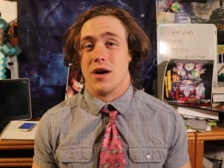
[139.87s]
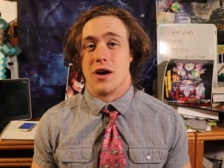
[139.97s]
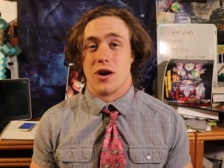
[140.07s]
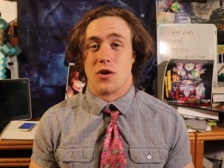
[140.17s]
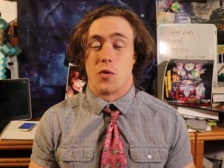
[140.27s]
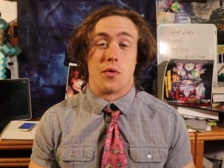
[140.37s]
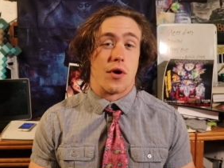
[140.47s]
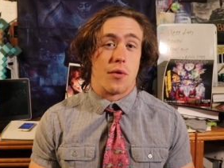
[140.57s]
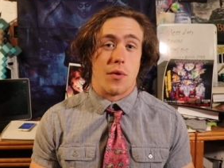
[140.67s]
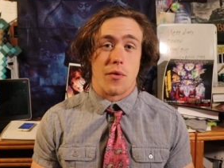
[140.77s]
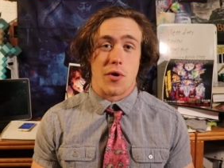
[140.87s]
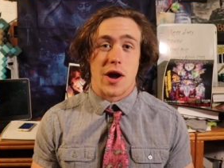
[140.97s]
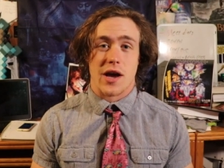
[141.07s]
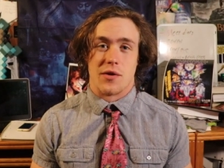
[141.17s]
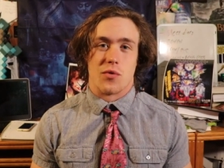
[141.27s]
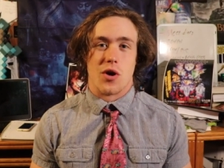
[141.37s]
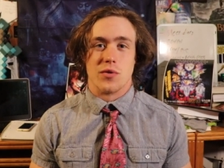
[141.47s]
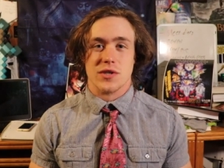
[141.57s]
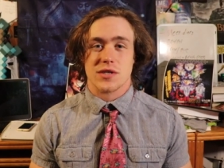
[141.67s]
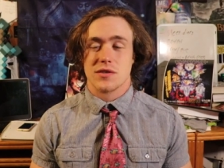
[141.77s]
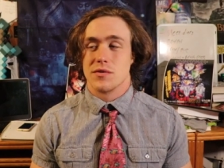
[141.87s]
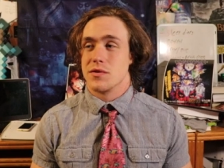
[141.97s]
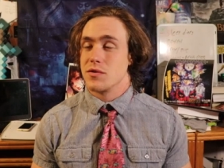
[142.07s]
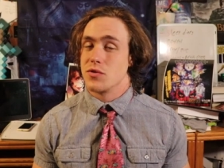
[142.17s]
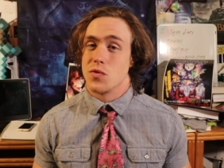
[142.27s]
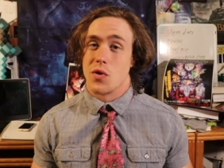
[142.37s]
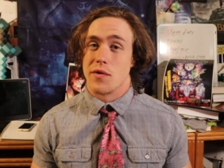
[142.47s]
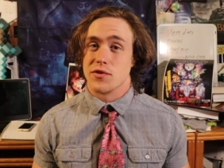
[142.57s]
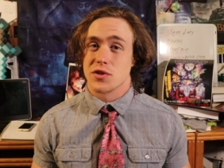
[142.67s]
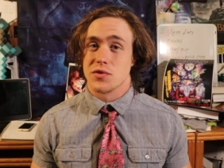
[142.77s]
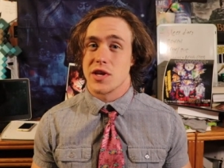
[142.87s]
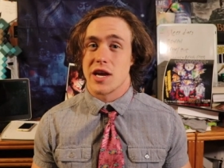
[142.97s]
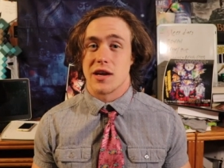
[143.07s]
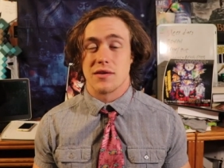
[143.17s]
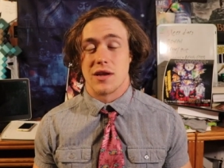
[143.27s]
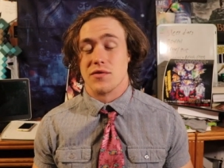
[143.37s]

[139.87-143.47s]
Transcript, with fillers: are where, we're at and we're always growing every single day,